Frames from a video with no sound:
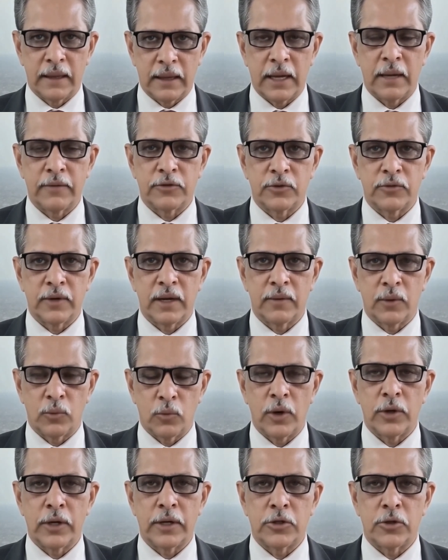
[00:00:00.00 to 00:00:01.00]
If you've ever
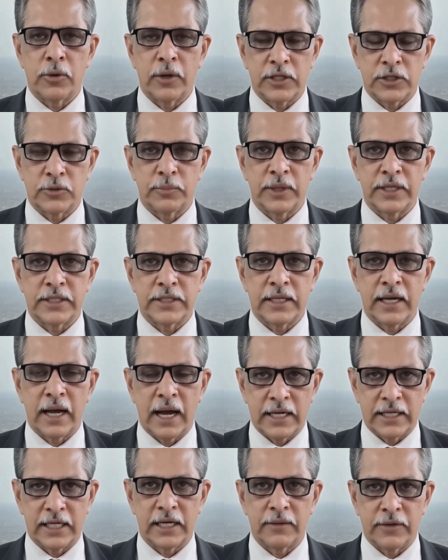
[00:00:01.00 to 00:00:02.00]
wanted to express the
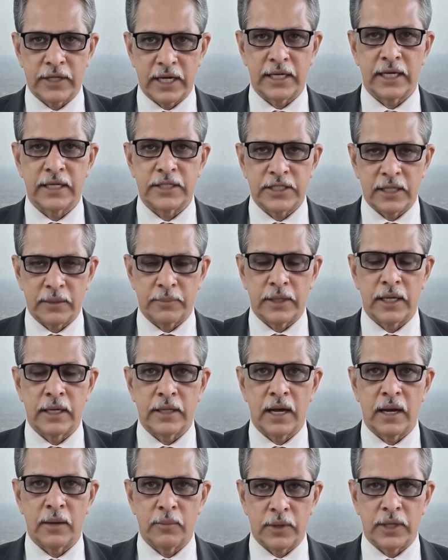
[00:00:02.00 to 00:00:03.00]
idea of getting something
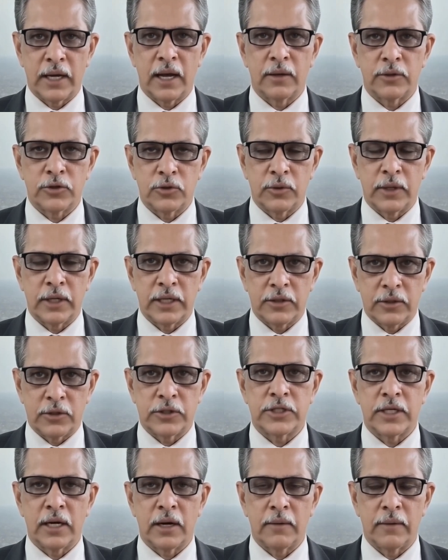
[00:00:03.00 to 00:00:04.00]
done without doing it
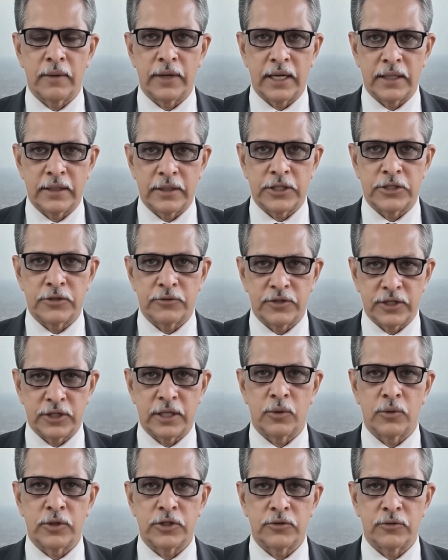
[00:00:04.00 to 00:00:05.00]
yourself, then this
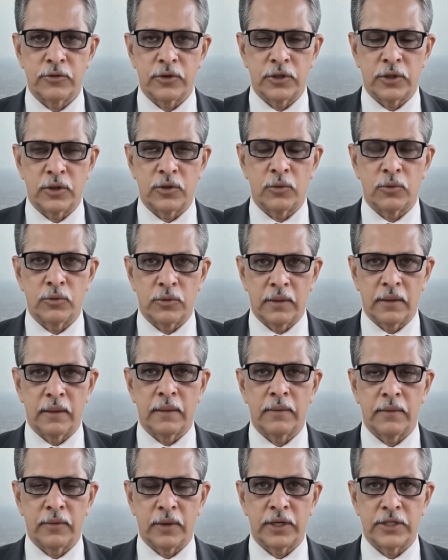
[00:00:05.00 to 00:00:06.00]
video is for you.
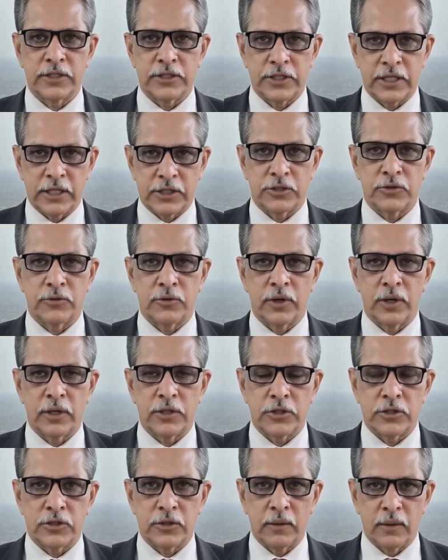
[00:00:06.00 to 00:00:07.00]
First things
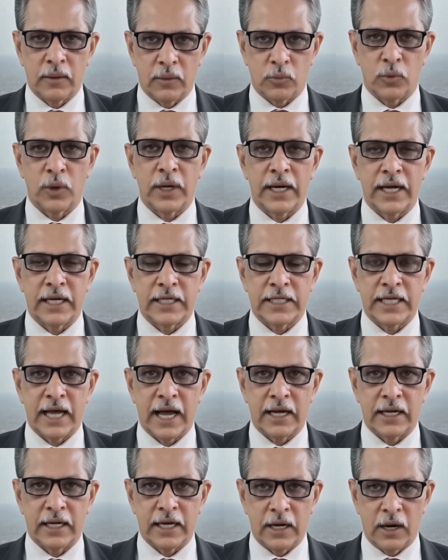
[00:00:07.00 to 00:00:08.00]
first, what
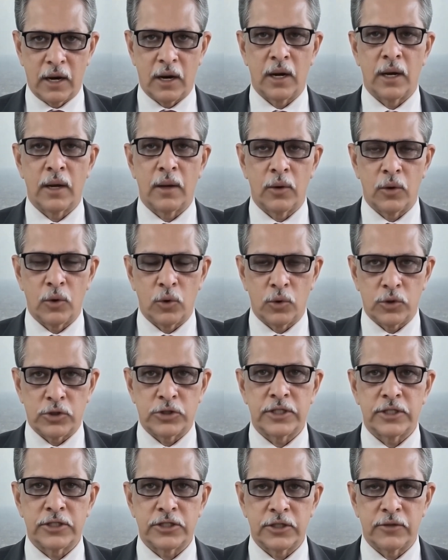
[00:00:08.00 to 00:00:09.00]
exactly are
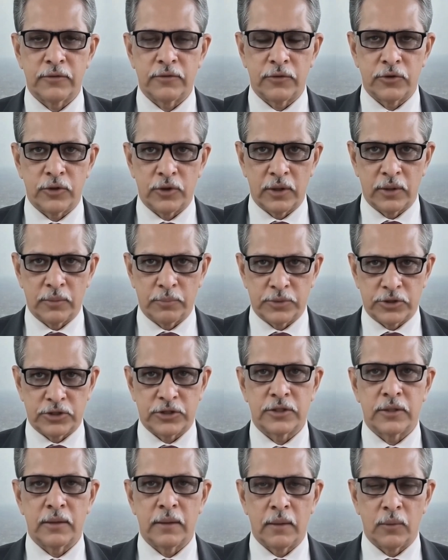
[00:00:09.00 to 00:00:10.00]
causative
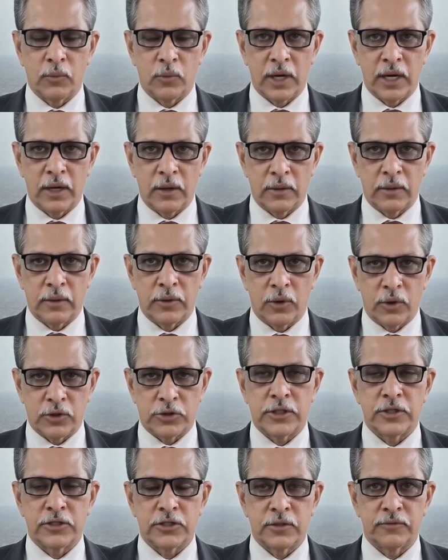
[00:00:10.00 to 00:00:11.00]
verbs? Well,
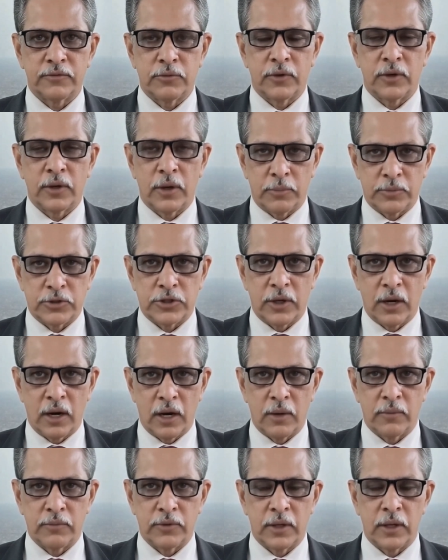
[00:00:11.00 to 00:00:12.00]
causative verbs
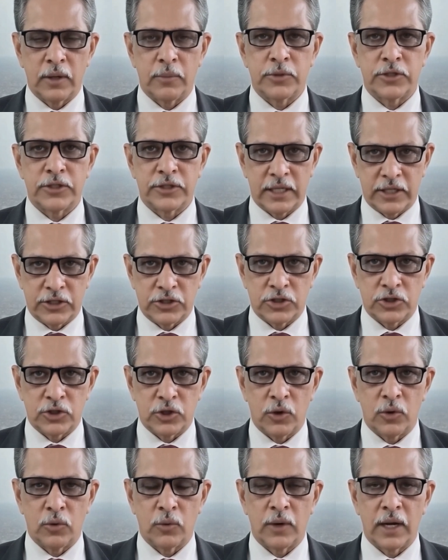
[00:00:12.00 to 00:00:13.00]
are verbs that
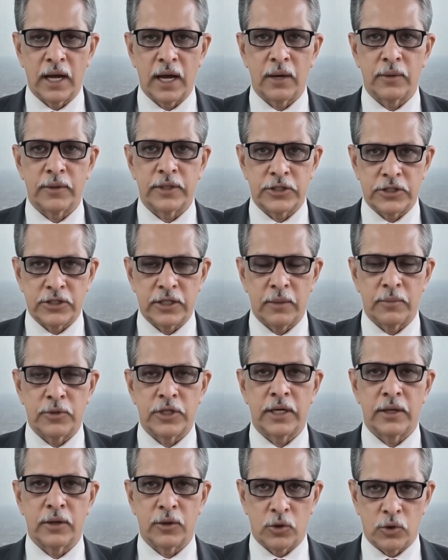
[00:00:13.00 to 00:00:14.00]
show how the
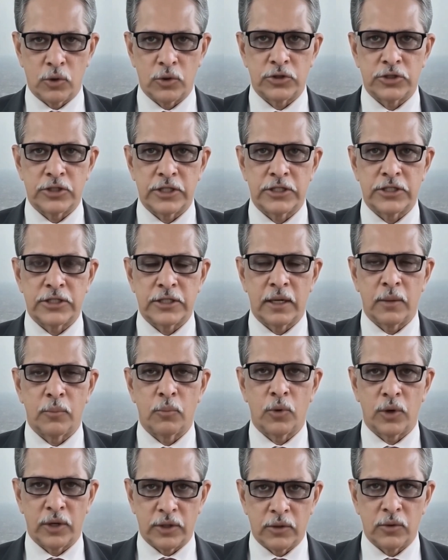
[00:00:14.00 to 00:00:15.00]
subject causes
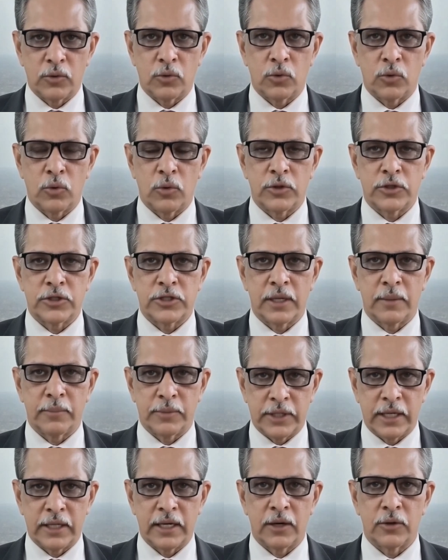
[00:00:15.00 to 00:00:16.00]
someone or
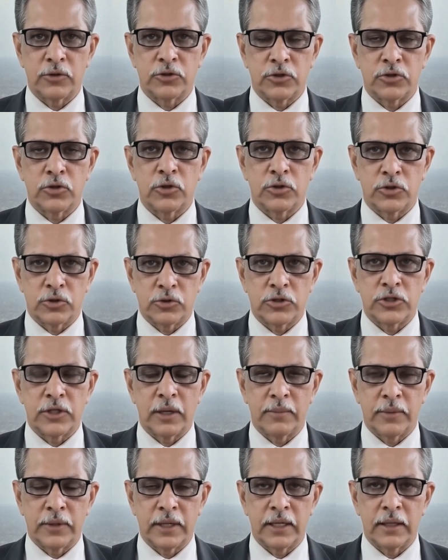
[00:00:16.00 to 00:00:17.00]
something else to do
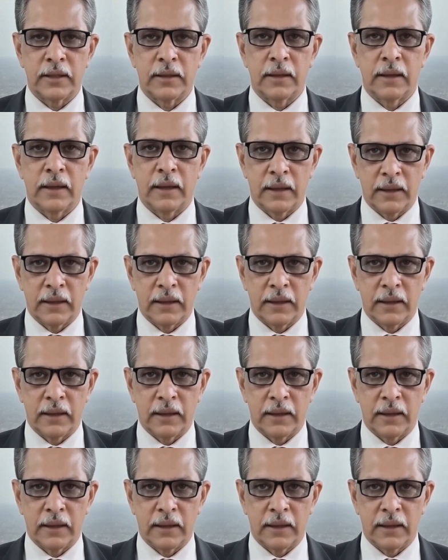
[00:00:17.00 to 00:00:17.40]
something.